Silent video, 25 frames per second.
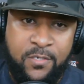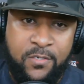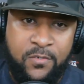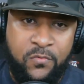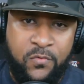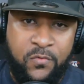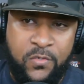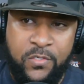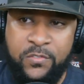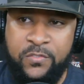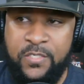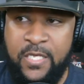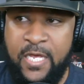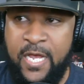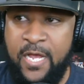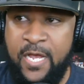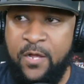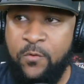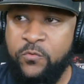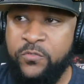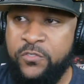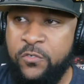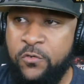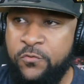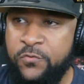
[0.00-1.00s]
This guy
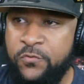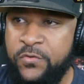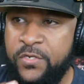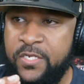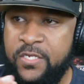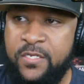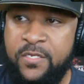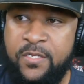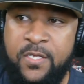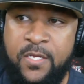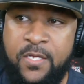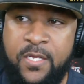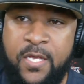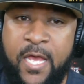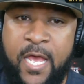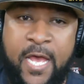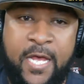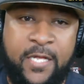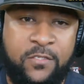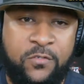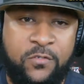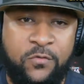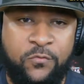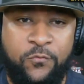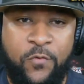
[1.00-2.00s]
was on the
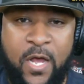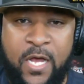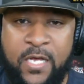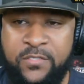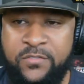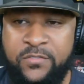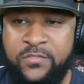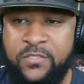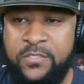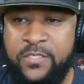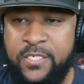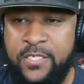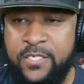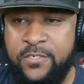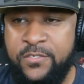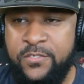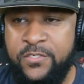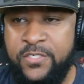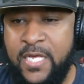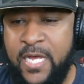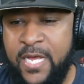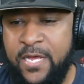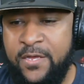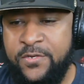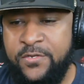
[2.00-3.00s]
active roster the
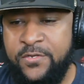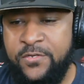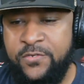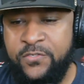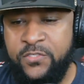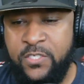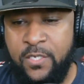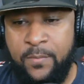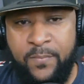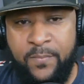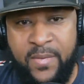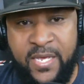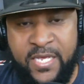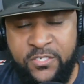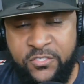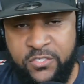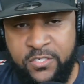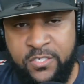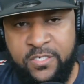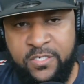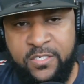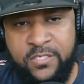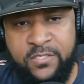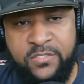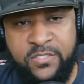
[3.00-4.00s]
entire
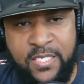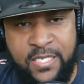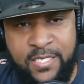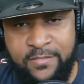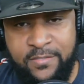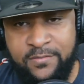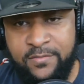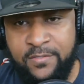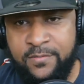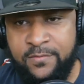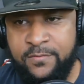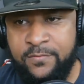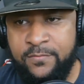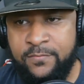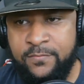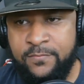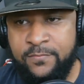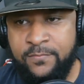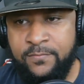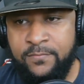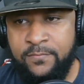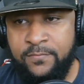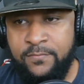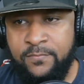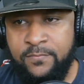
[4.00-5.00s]
summation of the season.
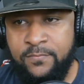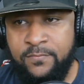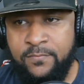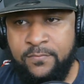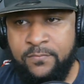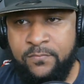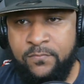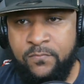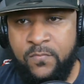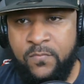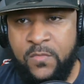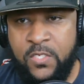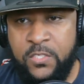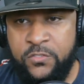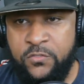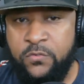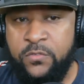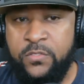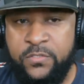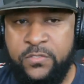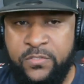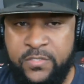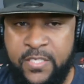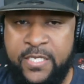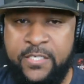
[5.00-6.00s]
So
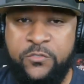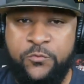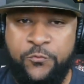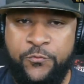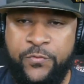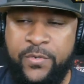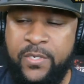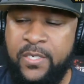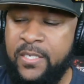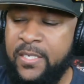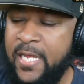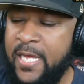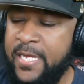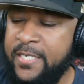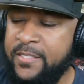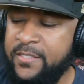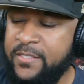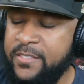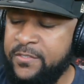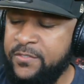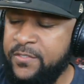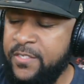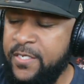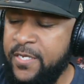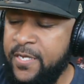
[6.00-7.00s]
the Saints really liked
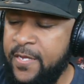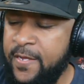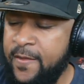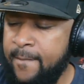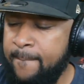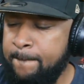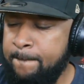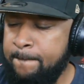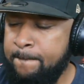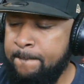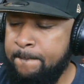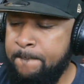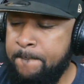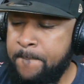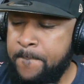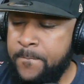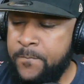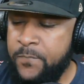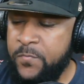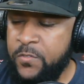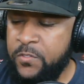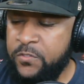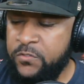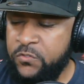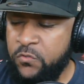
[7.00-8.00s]
this kid.
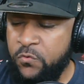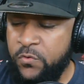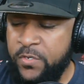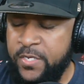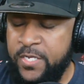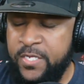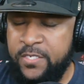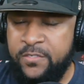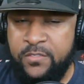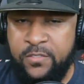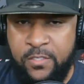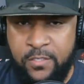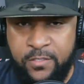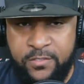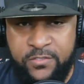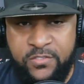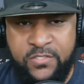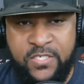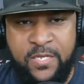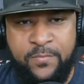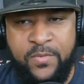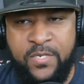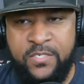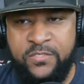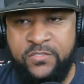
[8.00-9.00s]
So it looks
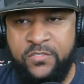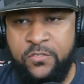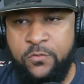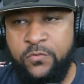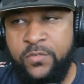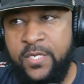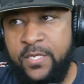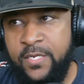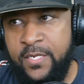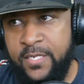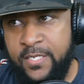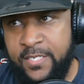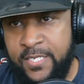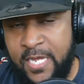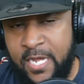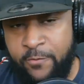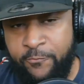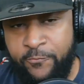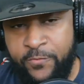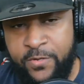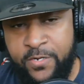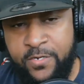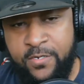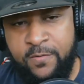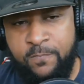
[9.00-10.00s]
at me, I said, okay, they got
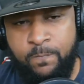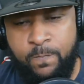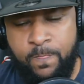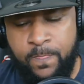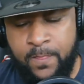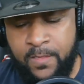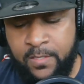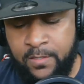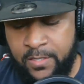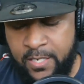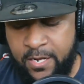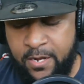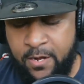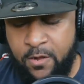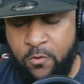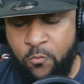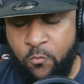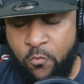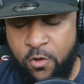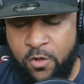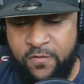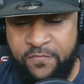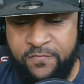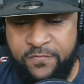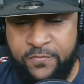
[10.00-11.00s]
rid of Larry
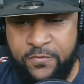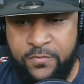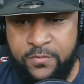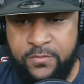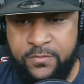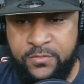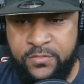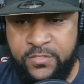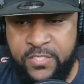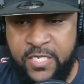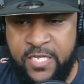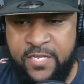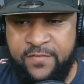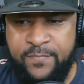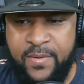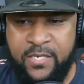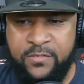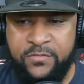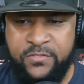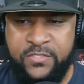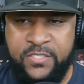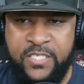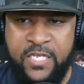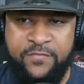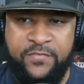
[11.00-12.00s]
Warford, saved
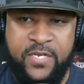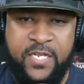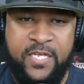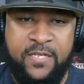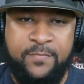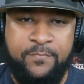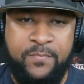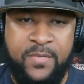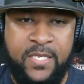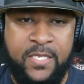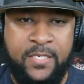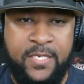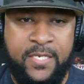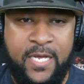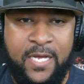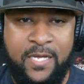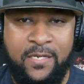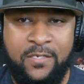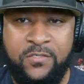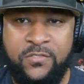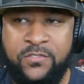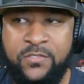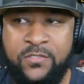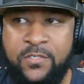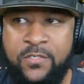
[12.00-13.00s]
about seven, eight million
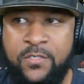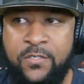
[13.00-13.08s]
dollars.